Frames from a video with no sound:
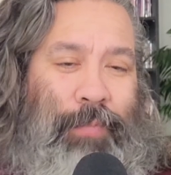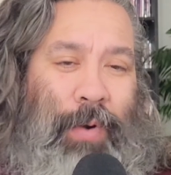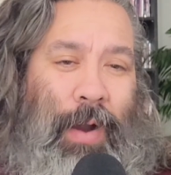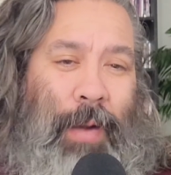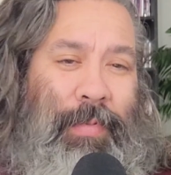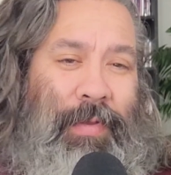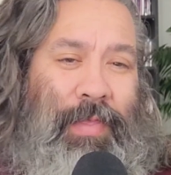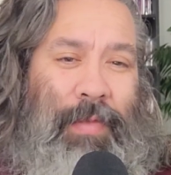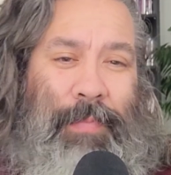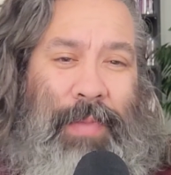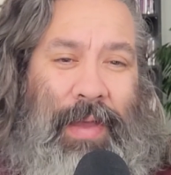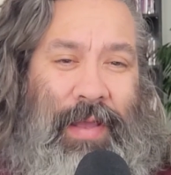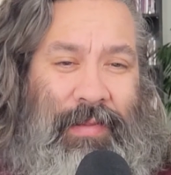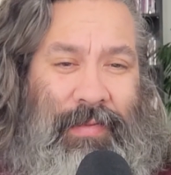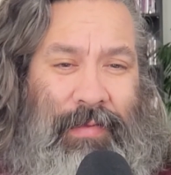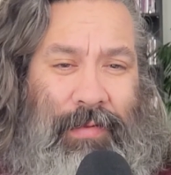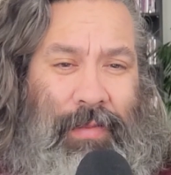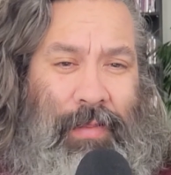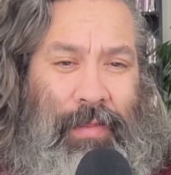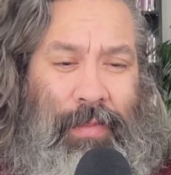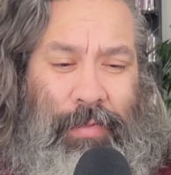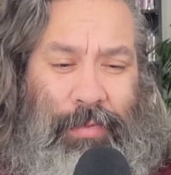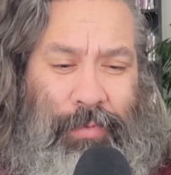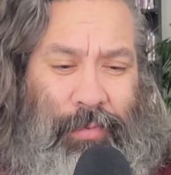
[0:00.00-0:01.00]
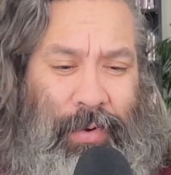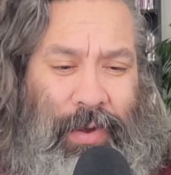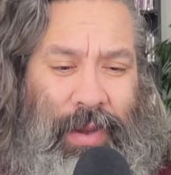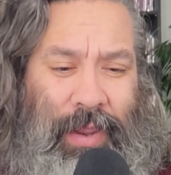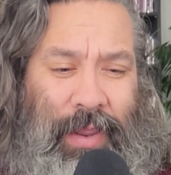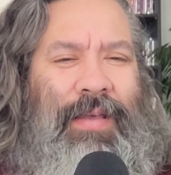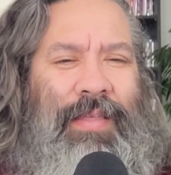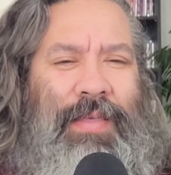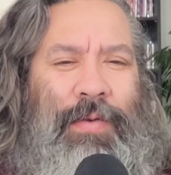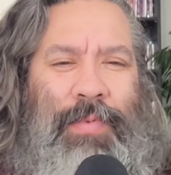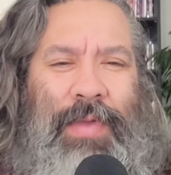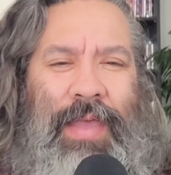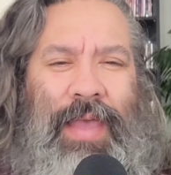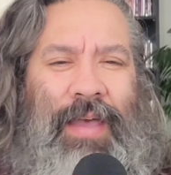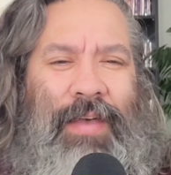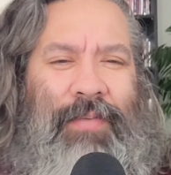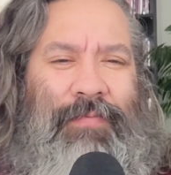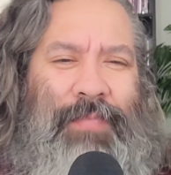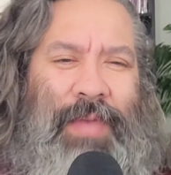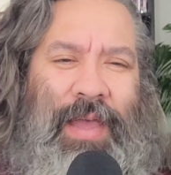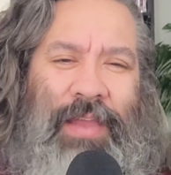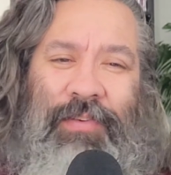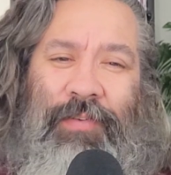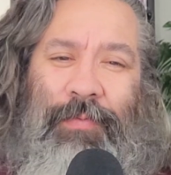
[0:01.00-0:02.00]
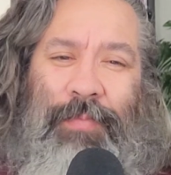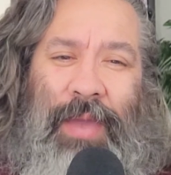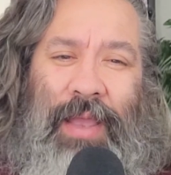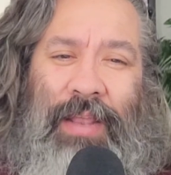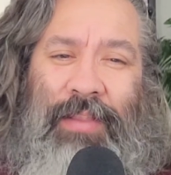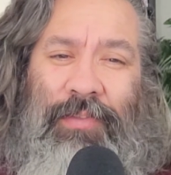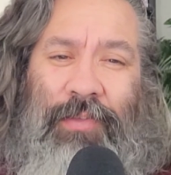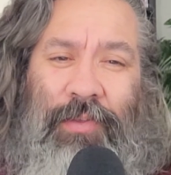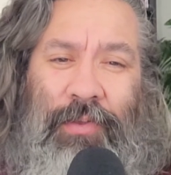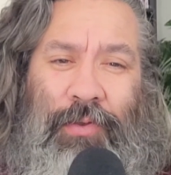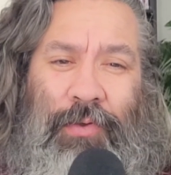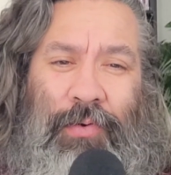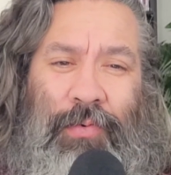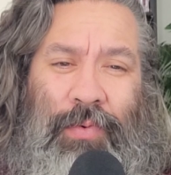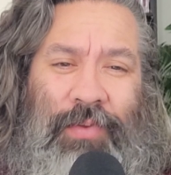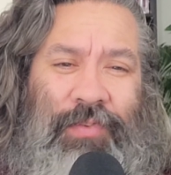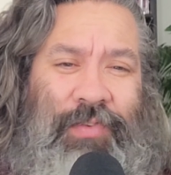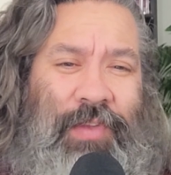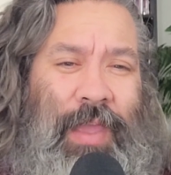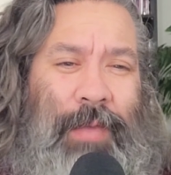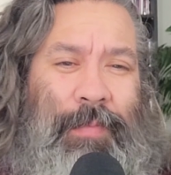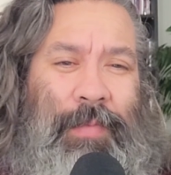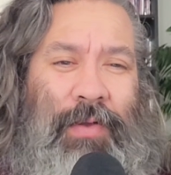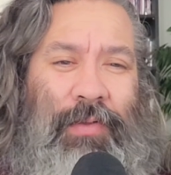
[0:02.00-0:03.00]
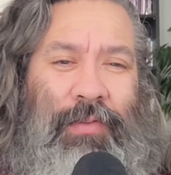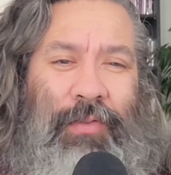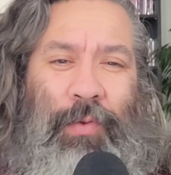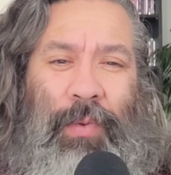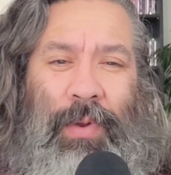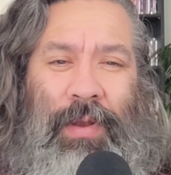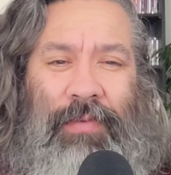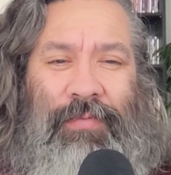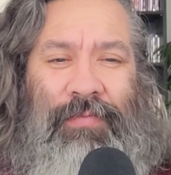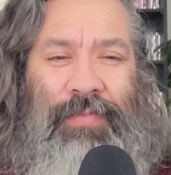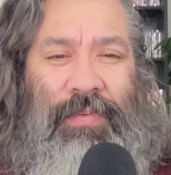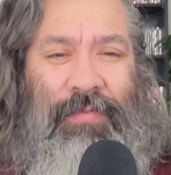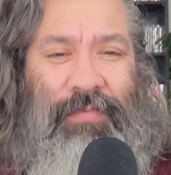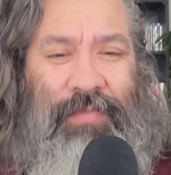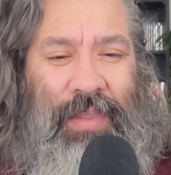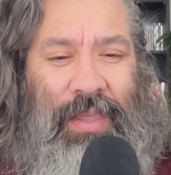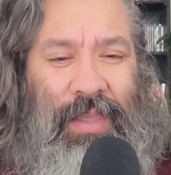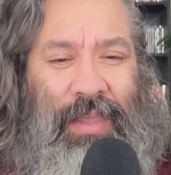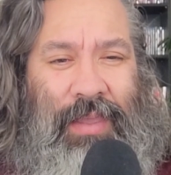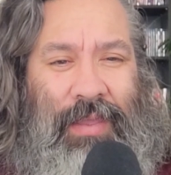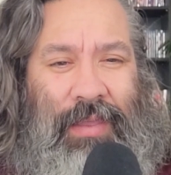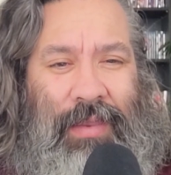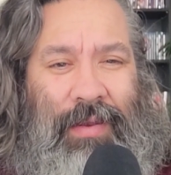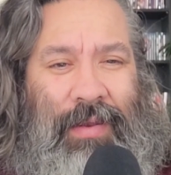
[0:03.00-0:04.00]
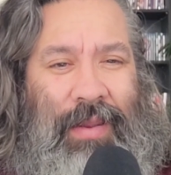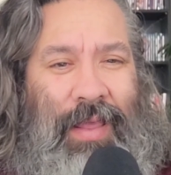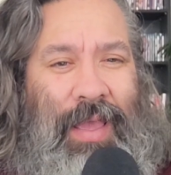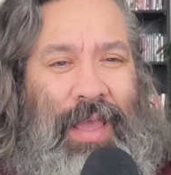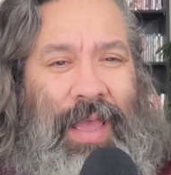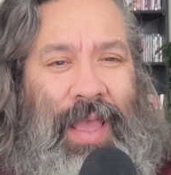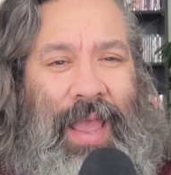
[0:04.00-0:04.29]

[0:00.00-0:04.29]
probably the best of the three. And then we have Magic Mike 2, which came out in 2015.